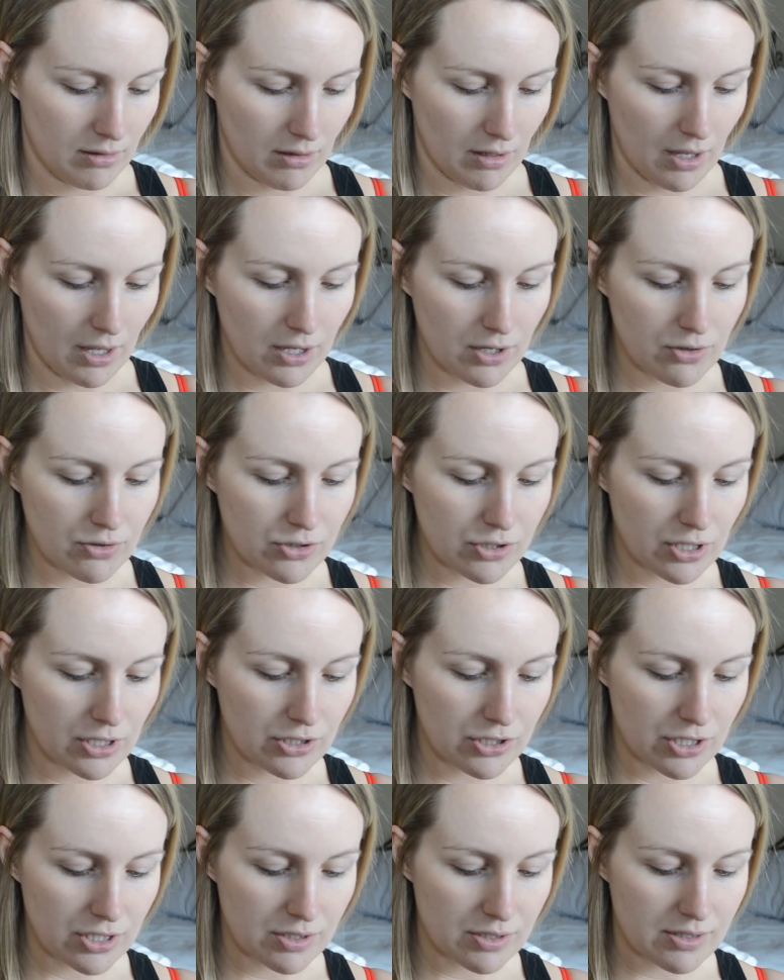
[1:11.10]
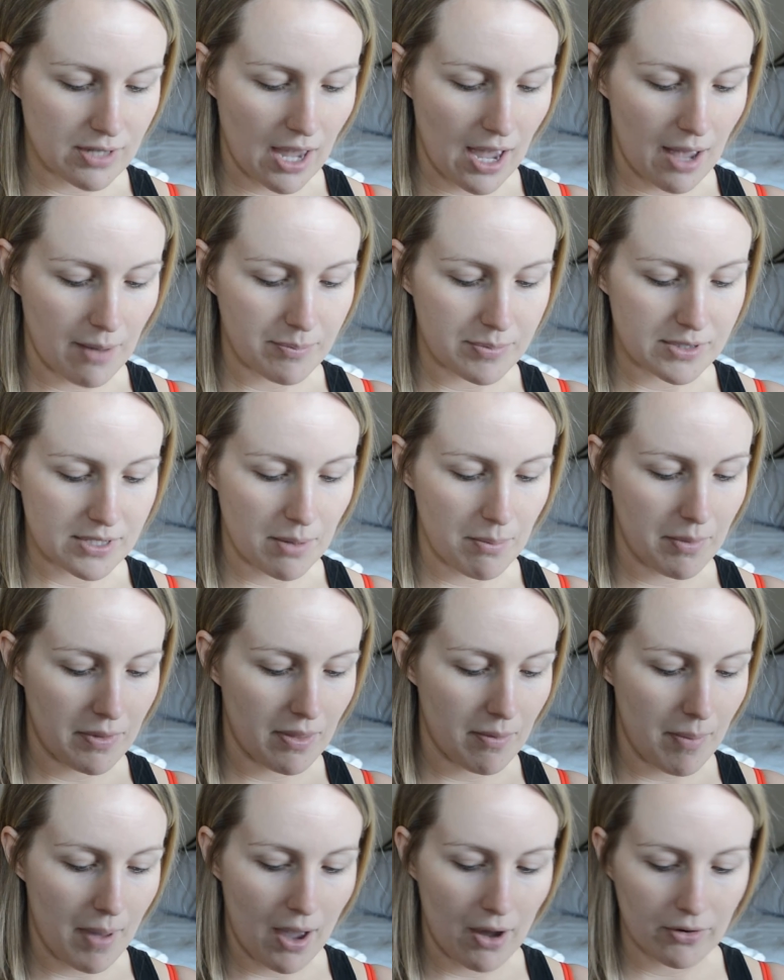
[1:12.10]
I usually just tap some of the
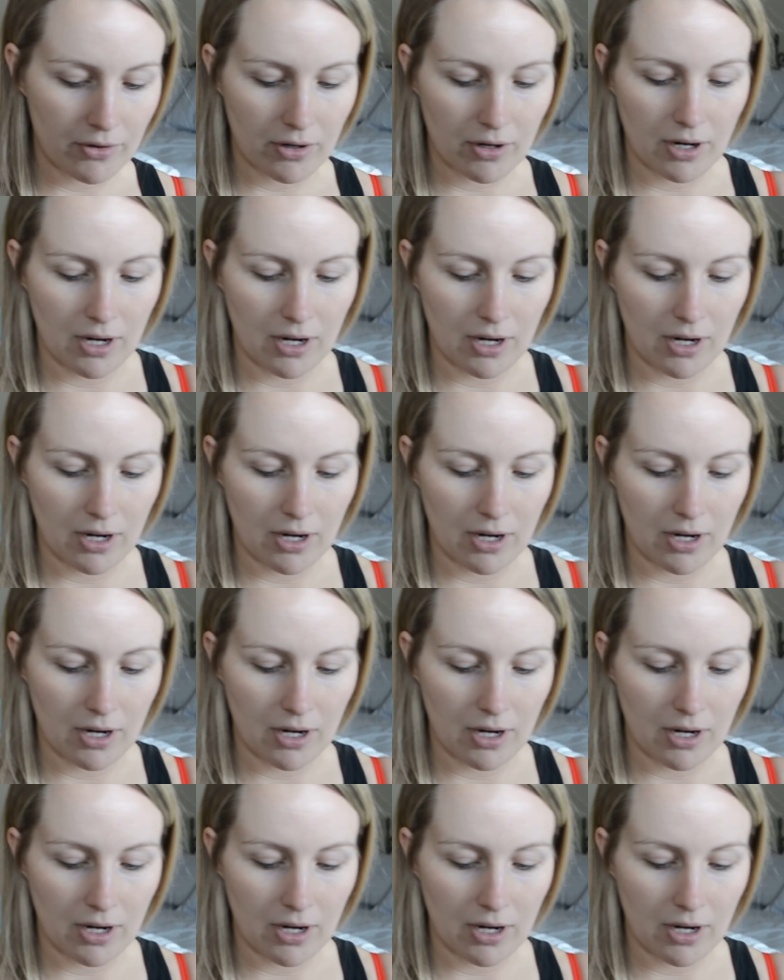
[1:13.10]
powder